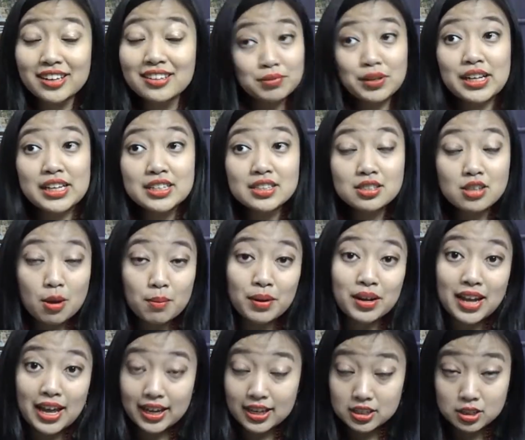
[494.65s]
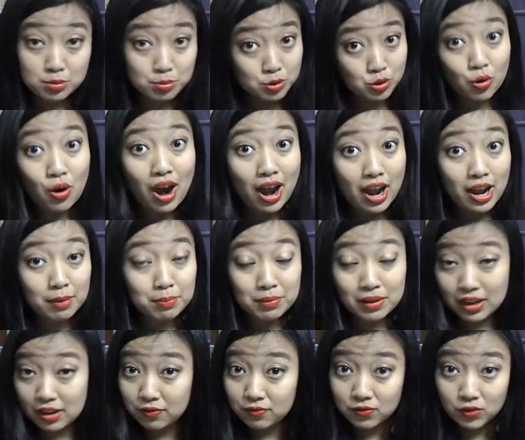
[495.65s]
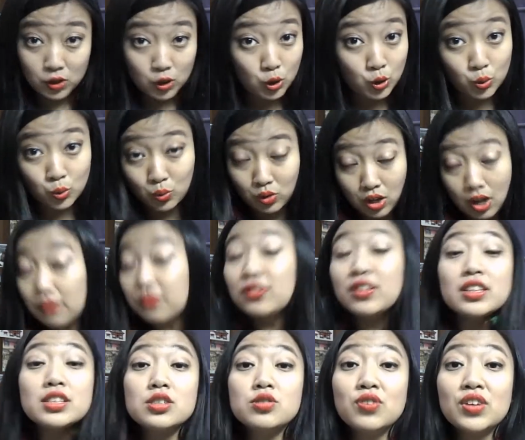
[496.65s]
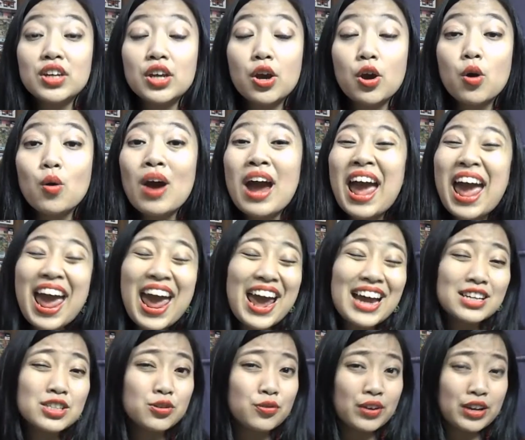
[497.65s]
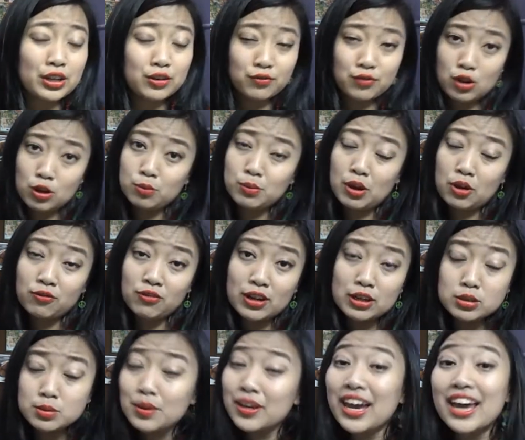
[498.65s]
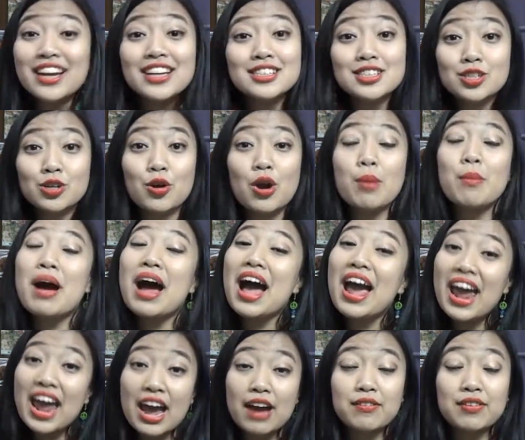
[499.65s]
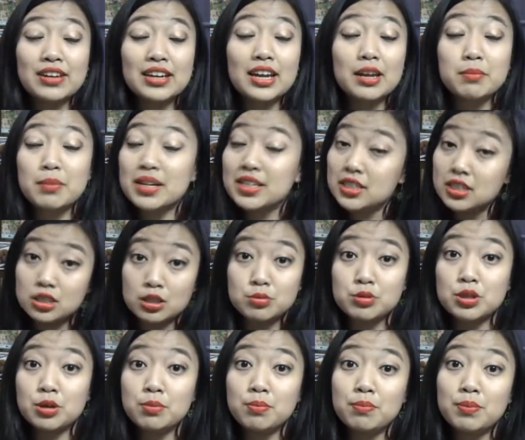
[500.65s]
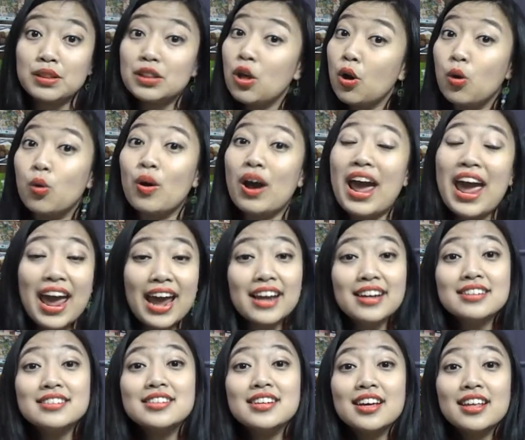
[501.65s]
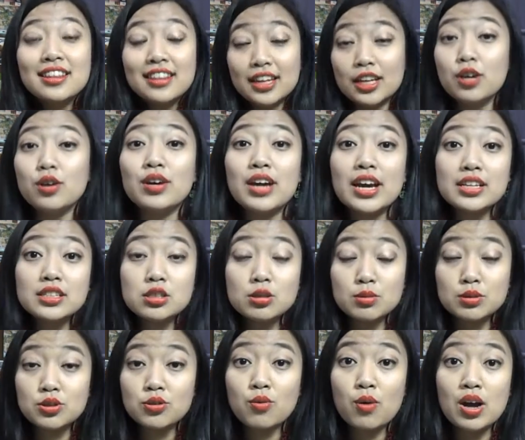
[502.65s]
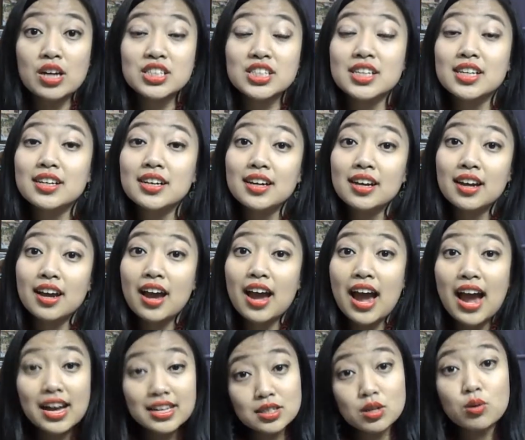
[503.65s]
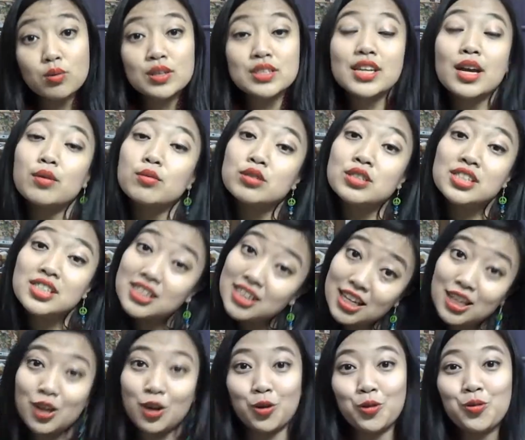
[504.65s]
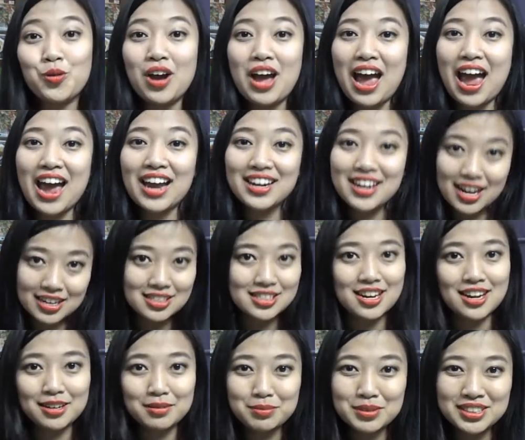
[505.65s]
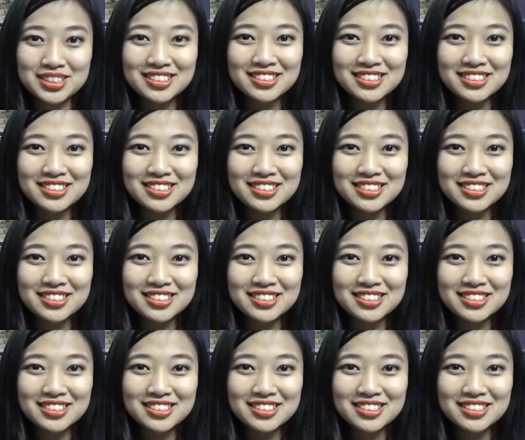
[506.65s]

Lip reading: Please comment, like, and subscribe if you love this video, and don't forget to follow me on Facebook and Instagram. I have it in my description below. And thank you again so much for watching. As always, I will see you next time.